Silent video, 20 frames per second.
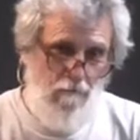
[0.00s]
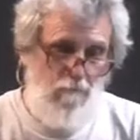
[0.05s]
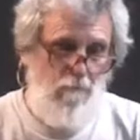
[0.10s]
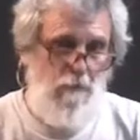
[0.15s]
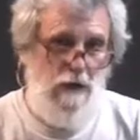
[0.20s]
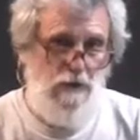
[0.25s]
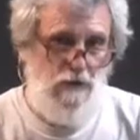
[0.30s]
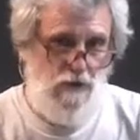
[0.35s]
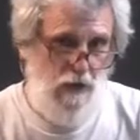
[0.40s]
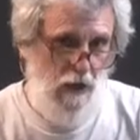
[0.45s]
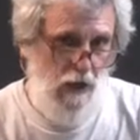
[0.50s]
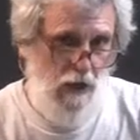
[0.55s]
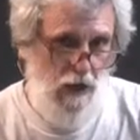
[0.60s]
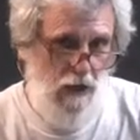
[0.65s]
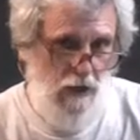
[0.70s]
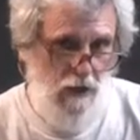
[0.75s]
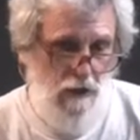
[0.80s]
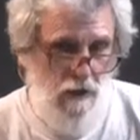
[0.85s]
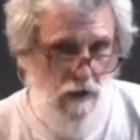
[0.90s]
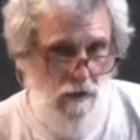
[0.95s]
mass
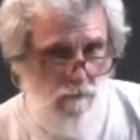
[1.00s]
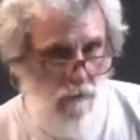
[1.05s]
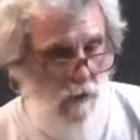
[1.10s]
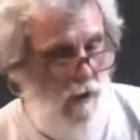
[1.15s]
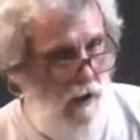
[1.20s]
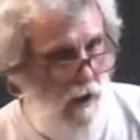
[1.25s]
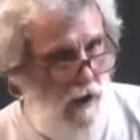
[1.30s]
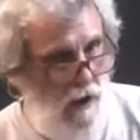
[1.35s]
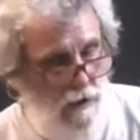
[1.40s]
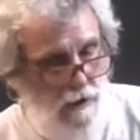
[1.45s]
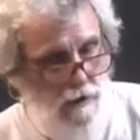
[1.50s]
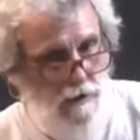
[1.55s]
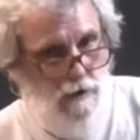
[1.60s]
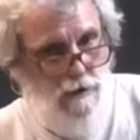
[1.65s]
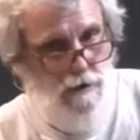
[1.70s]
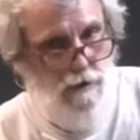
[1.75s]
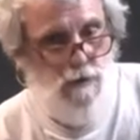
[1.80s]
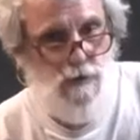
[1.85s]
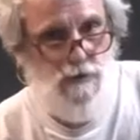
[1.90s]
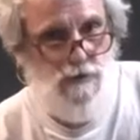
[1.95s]
gain by
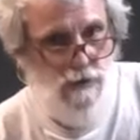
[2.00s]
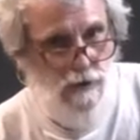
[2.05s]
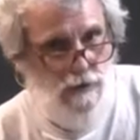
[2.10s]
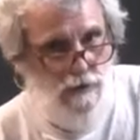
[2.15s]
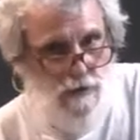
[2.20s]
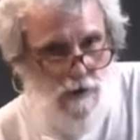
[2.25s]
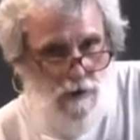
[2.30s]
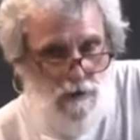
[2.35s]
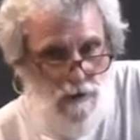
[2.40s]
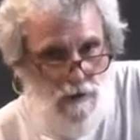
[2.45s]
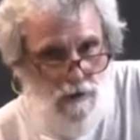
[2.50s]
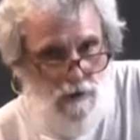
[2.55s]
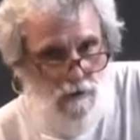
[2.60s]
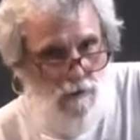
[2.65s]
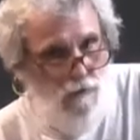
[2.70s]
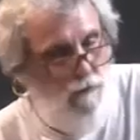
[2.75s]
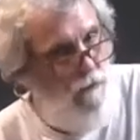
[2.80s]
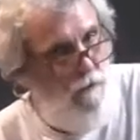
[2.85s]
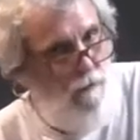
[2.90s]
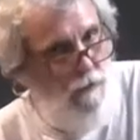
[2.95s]
your sensor
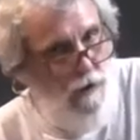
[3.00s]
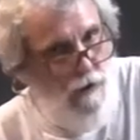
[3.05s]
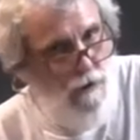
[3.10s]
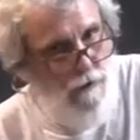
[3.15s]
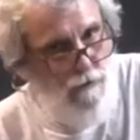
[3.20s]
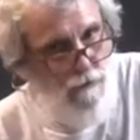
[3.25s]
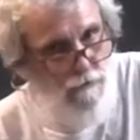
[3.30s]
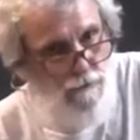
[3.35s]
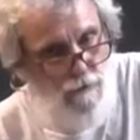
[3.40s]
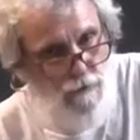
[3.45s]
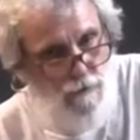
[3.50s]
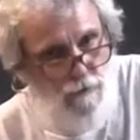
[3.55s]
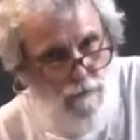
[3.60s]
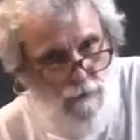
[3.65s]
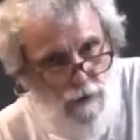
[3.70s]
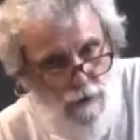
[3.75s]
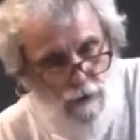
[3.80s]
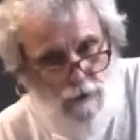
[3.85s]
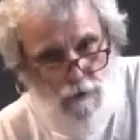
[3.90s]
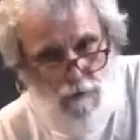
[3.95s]
or by your film
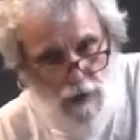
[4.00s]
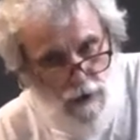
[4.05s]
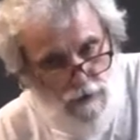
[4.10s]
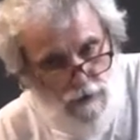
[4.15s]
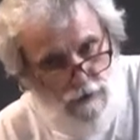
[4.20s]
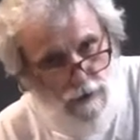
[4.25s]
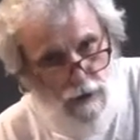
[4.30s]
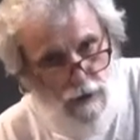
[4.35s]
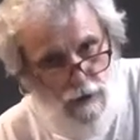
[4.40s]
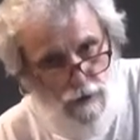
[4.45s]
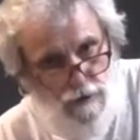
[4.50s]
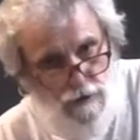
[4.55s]
as